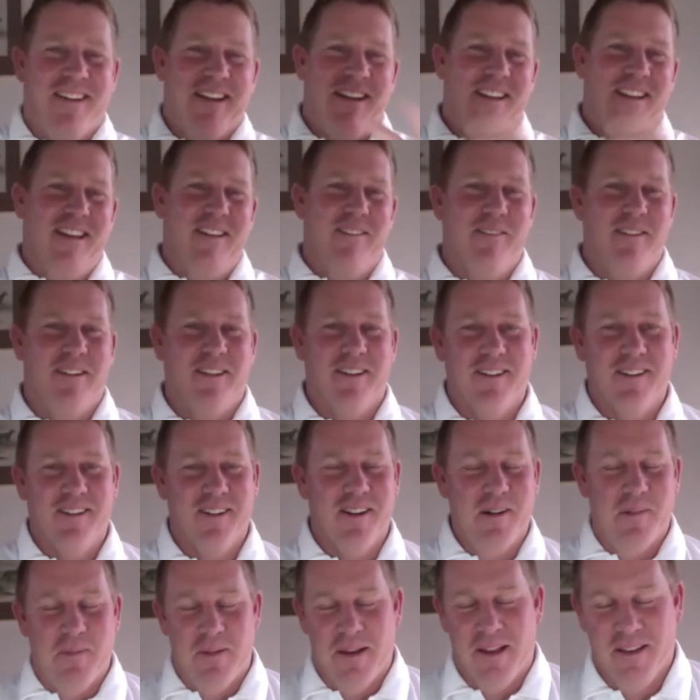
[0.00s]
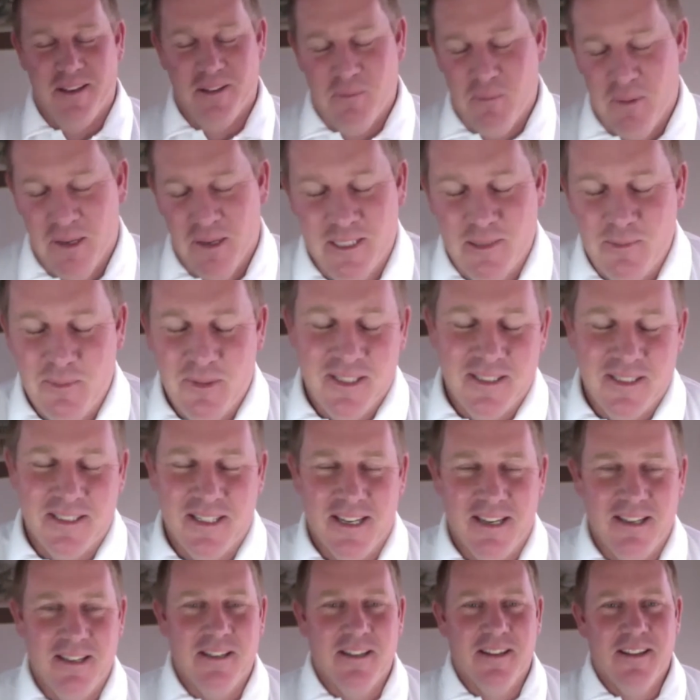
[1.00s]
Give it a go, man. You mustn't be
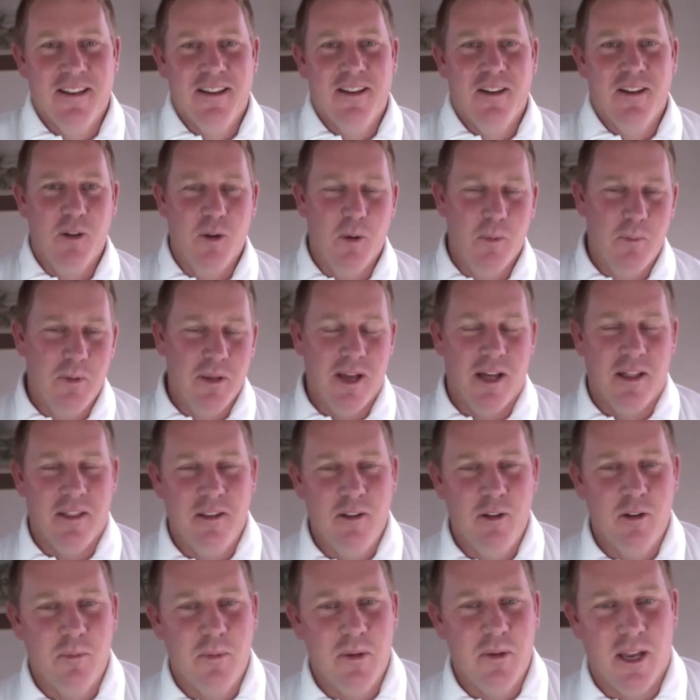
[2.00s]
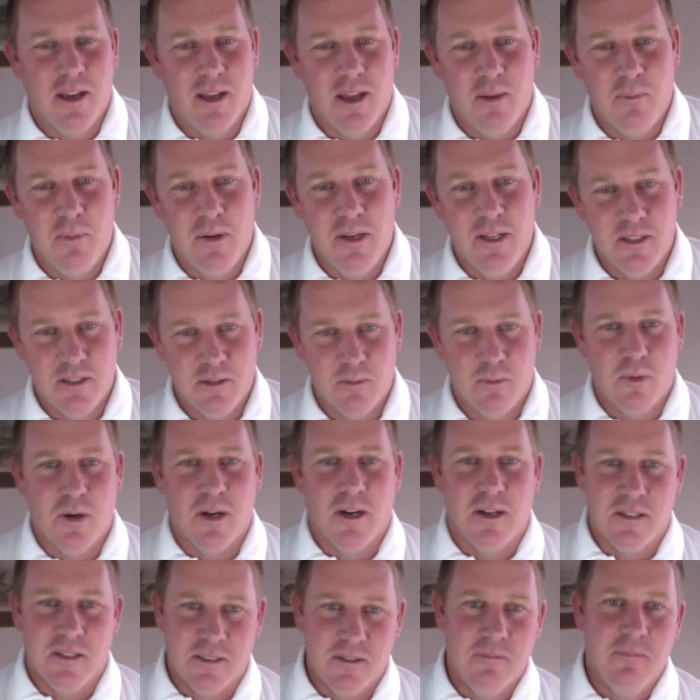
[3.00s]
scared. I think you'll be happily
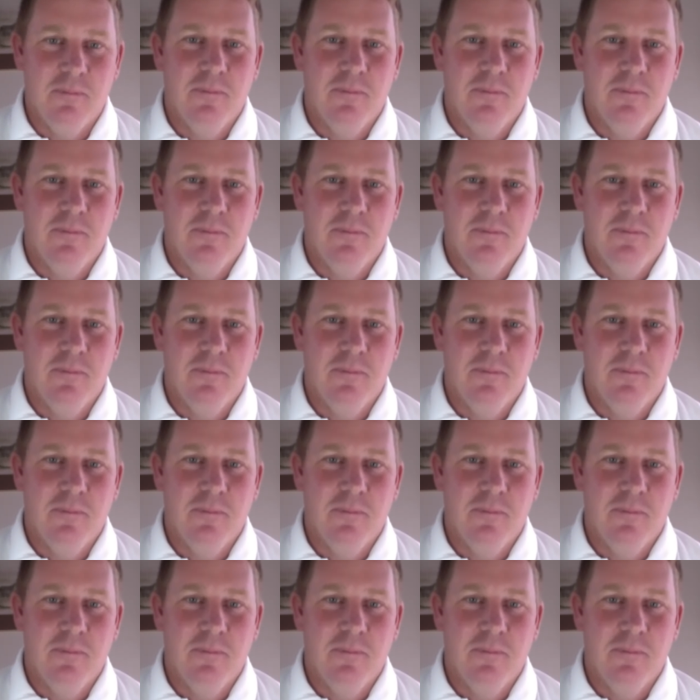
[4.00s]
surprised.